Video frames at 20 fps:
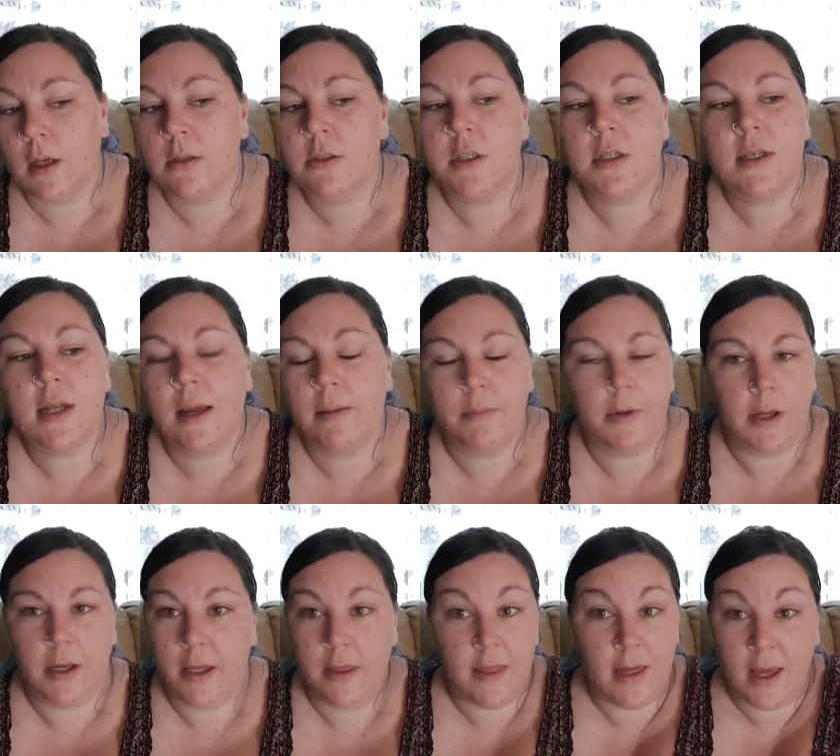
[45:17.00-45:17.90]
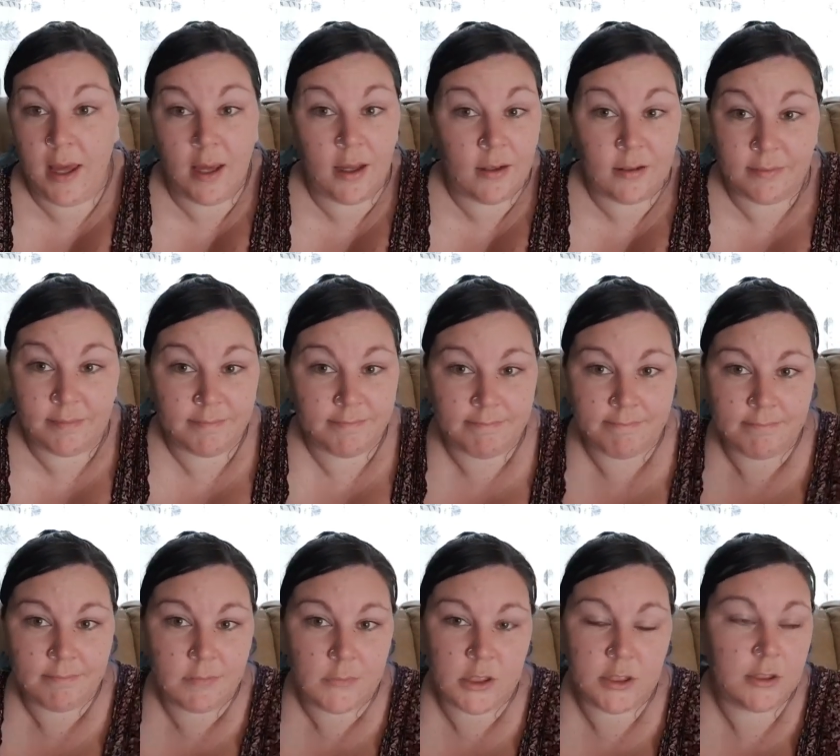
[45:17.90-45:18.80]
Just let them know you're there.
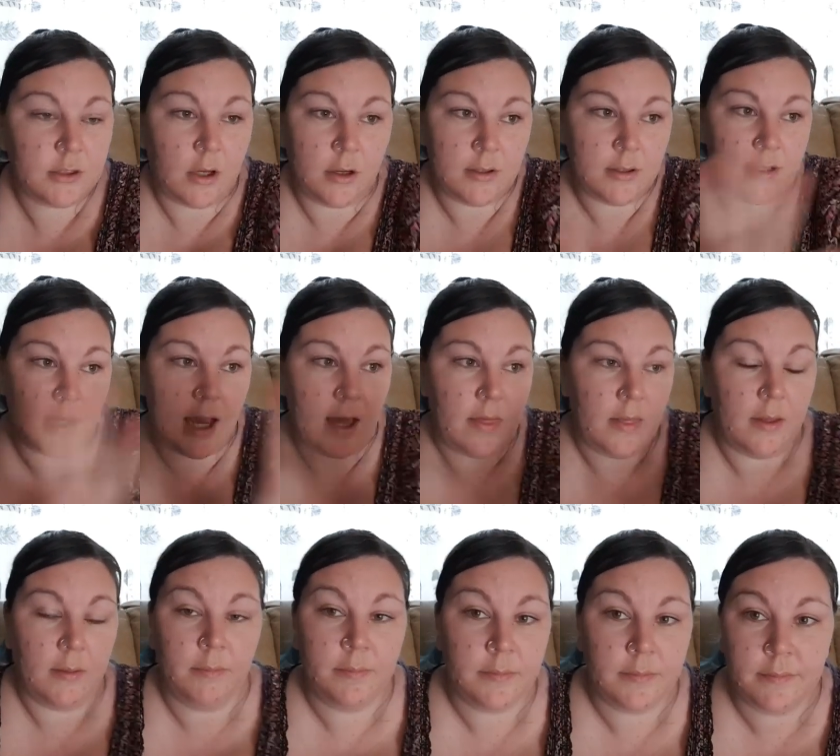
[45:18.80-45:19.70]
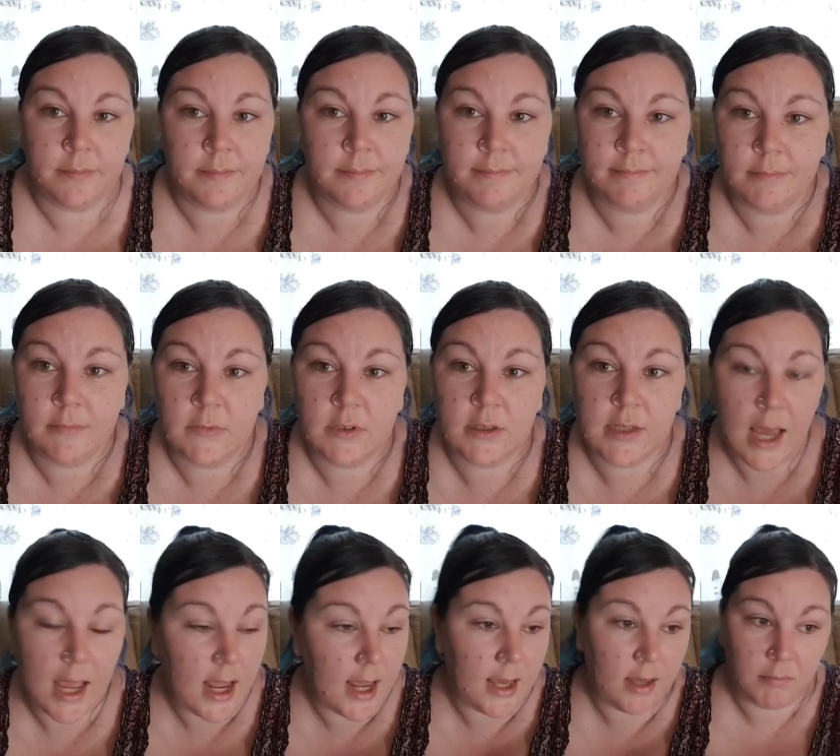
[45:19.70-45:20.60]
Just contact them.
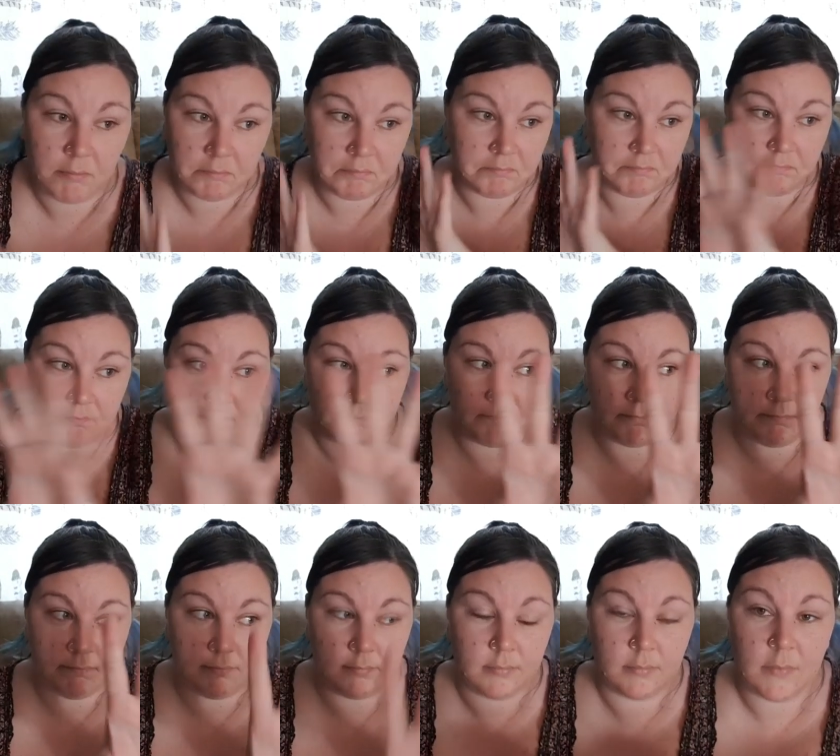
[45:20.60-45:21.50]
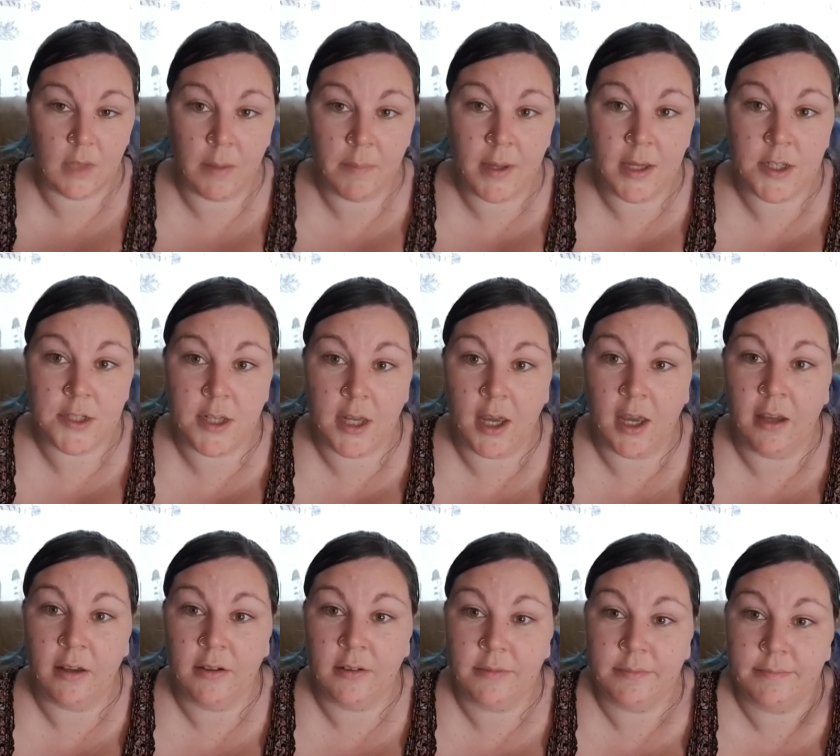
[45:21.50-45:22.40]
Say, I miss
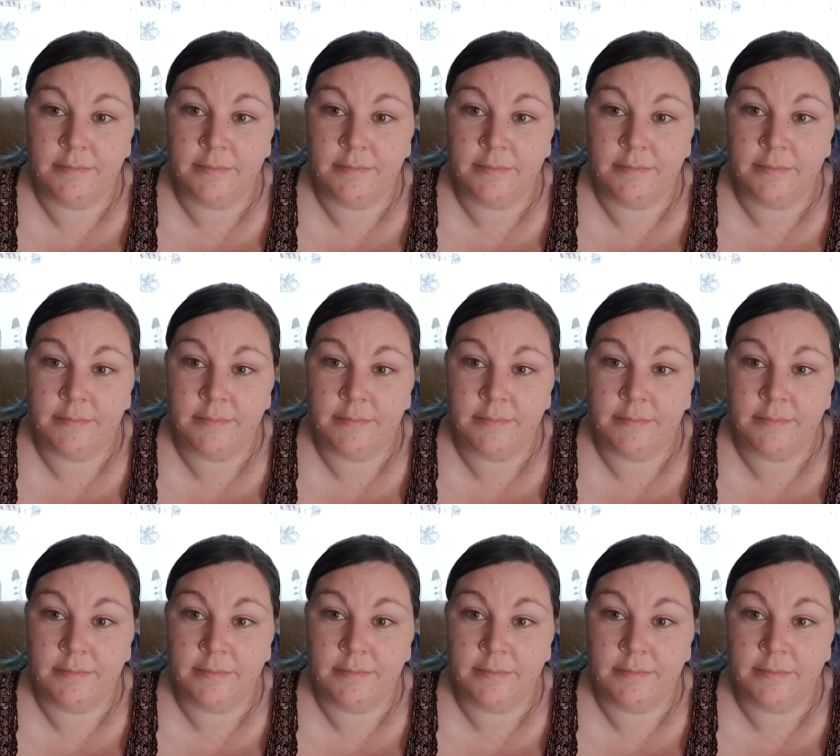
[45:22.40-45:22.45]
you.